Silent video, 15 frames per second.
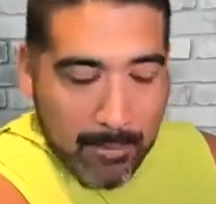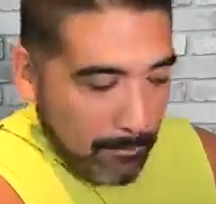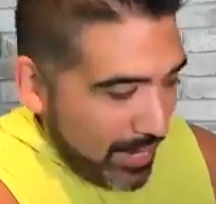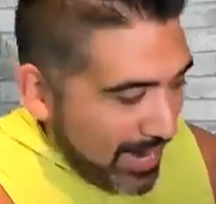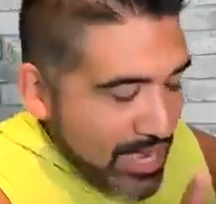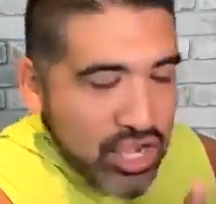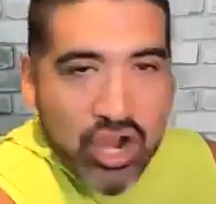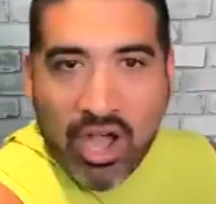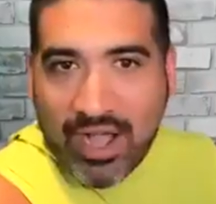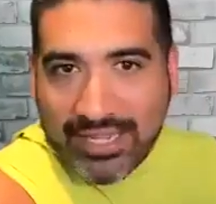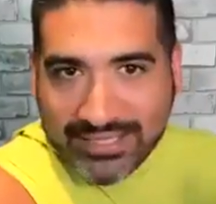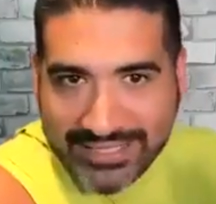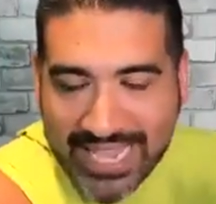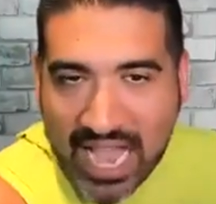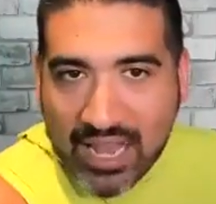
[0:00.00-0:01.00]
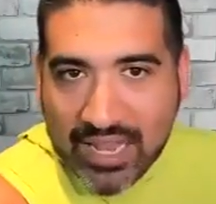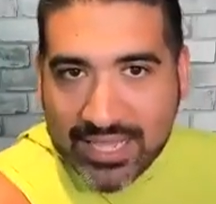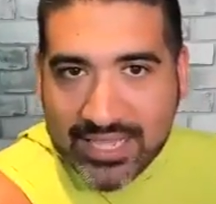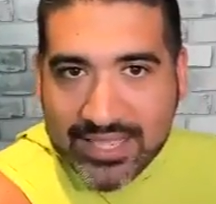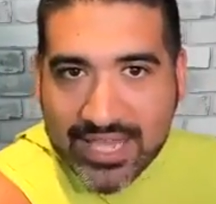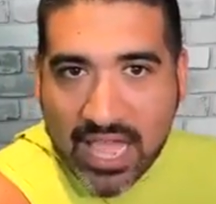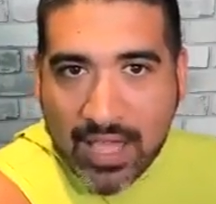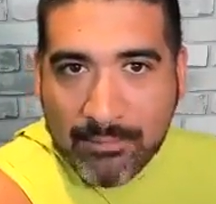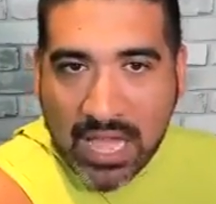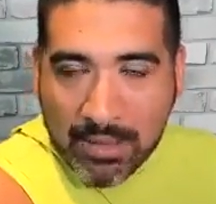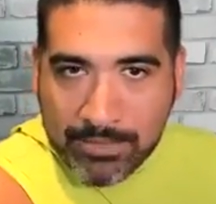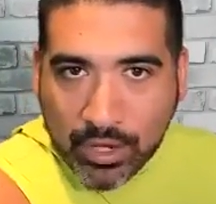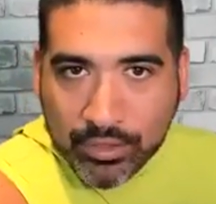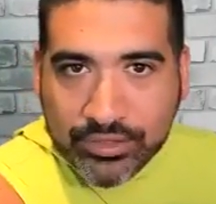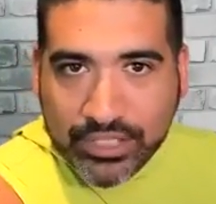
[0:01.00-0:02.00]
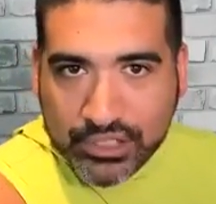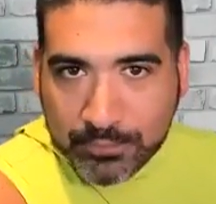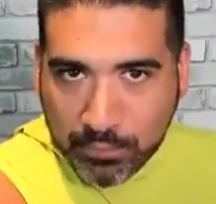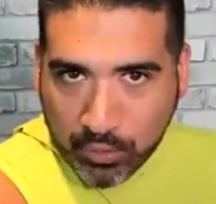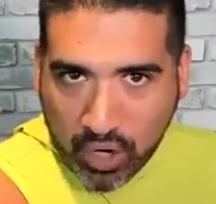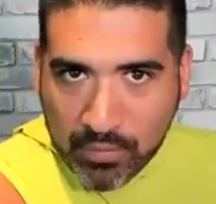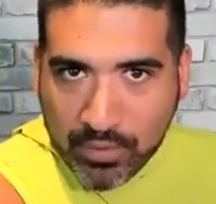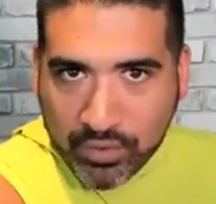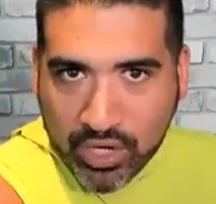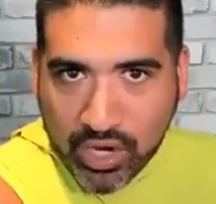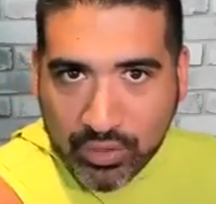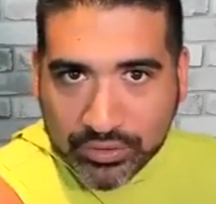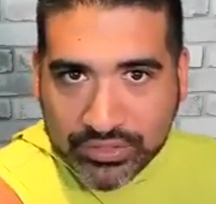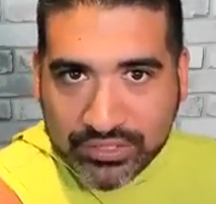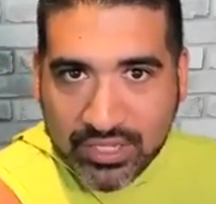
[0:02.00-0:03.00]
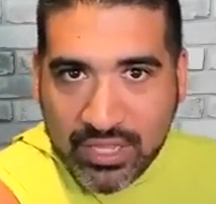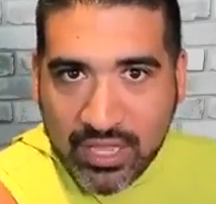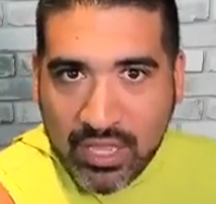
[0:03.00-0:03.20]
by not telling them about these promo codes.